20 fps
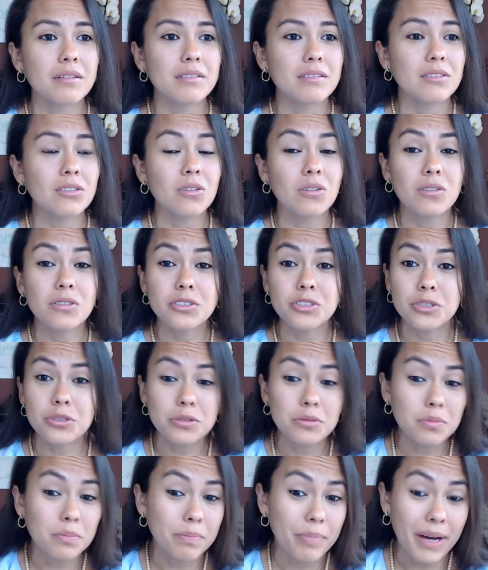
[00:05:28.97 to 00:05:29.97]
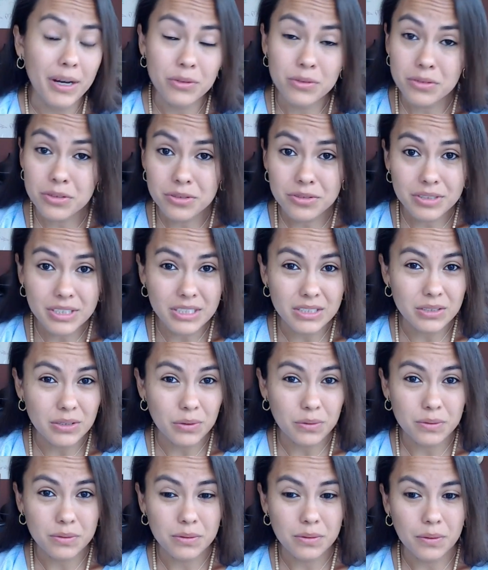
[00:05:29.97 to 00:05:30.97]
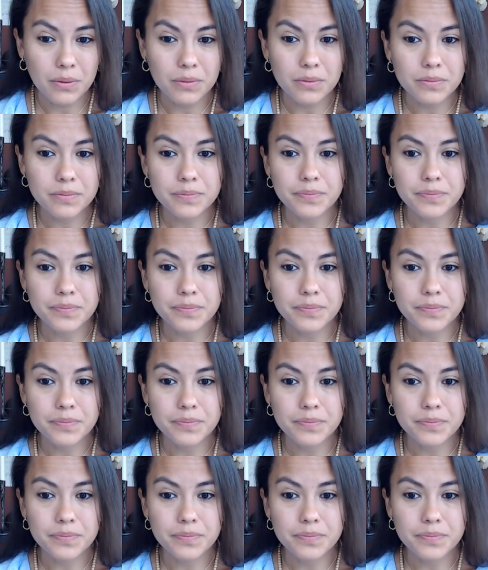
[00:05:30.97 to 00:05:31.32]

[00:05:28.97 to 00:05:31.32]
cultural boundaries also.